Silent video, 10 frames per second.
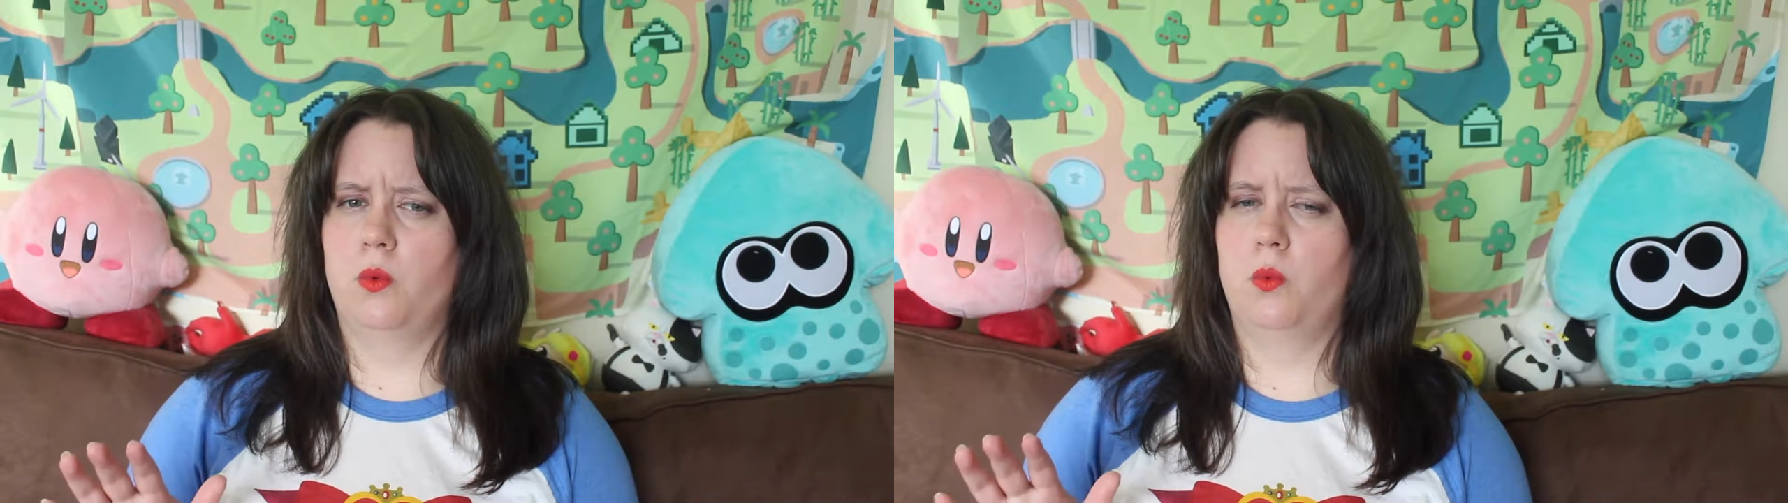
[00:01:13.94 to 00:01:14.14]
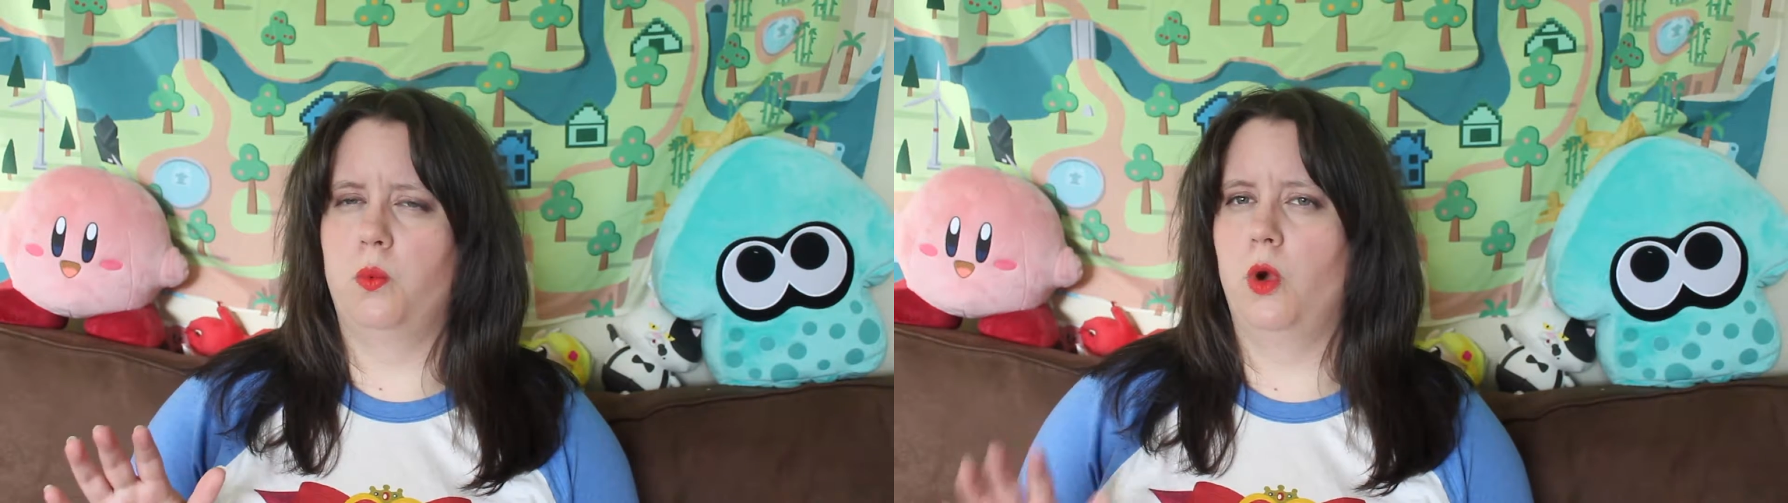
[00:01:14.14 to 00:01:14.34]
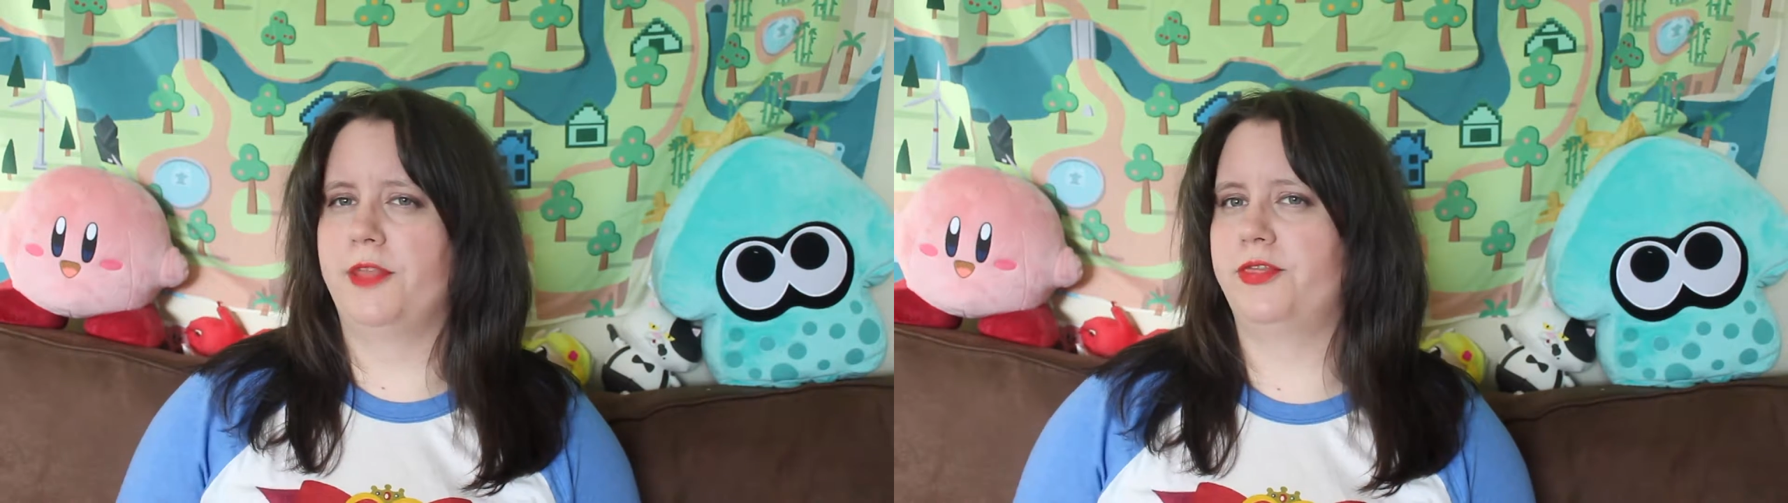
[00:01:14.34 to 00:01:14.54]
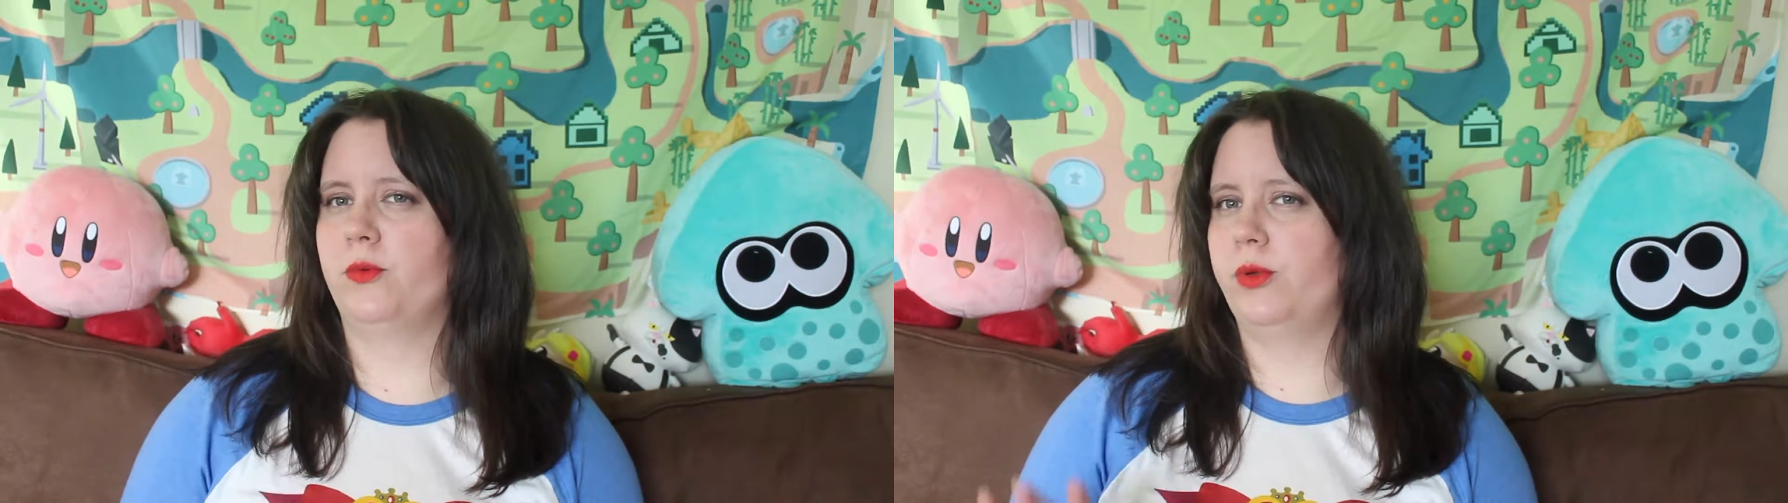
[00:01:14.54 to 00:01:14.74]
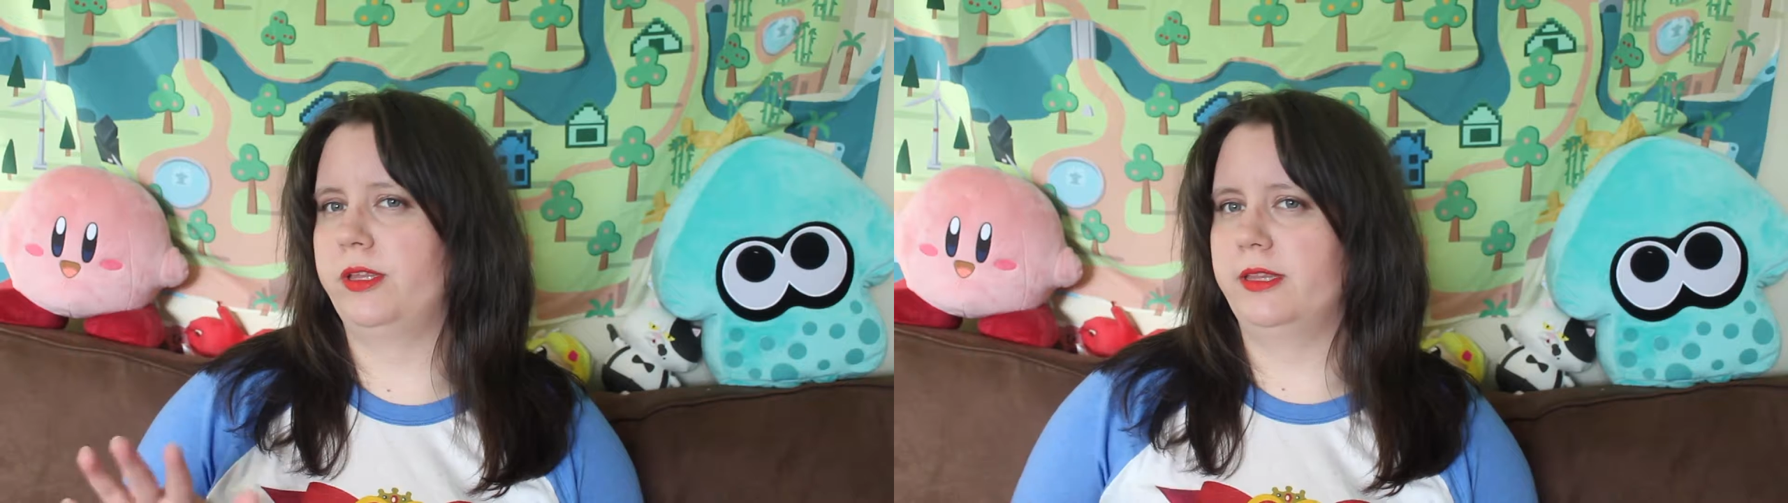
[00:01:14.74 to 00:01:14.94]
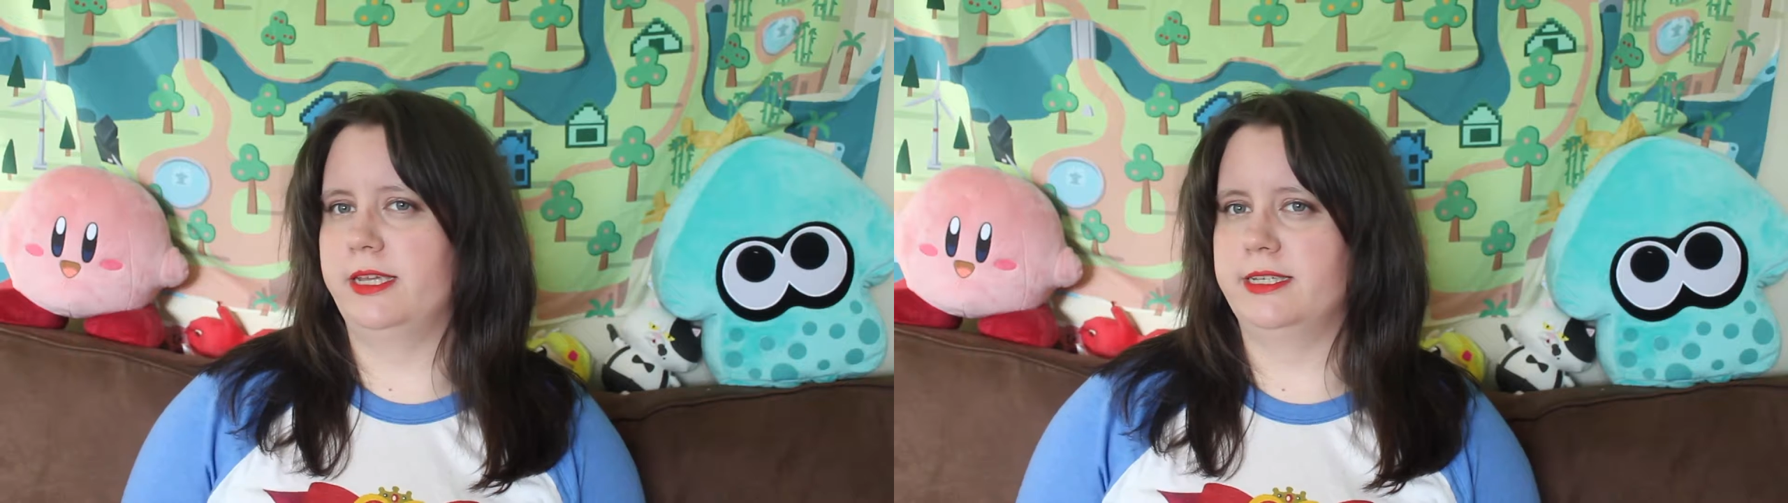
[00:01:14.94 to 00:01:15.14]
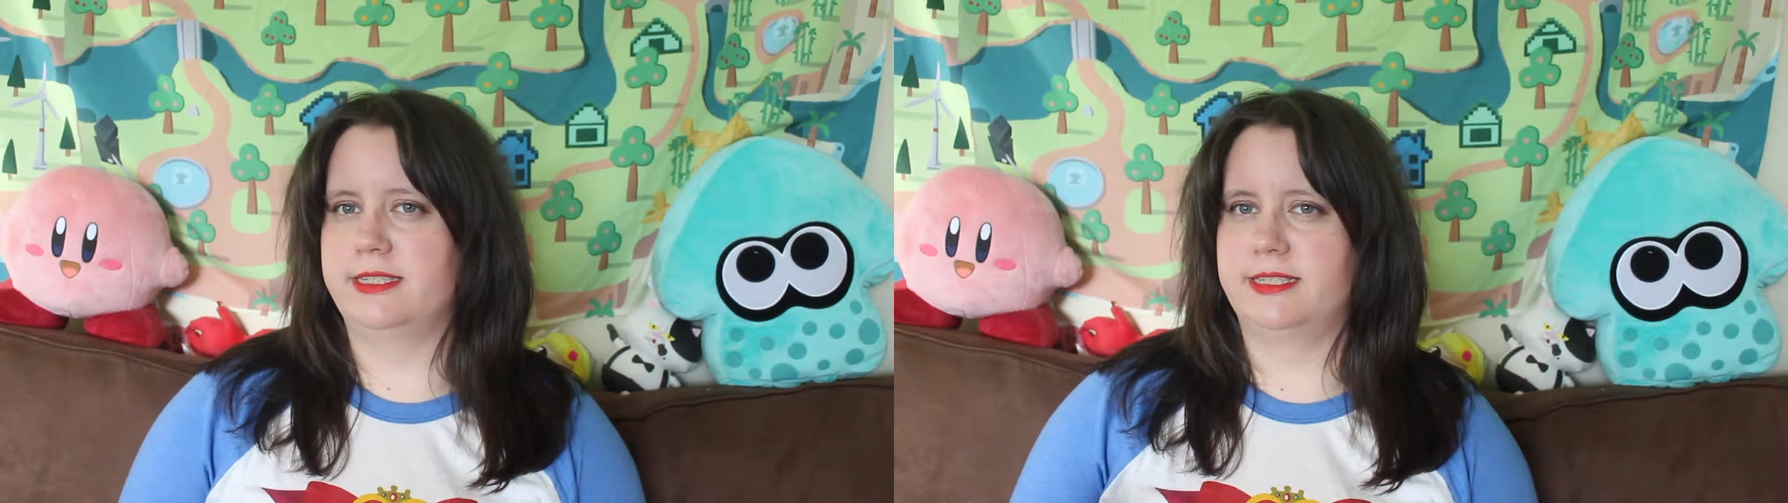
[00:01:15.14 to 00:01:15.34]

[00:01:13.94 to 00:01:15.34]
what the release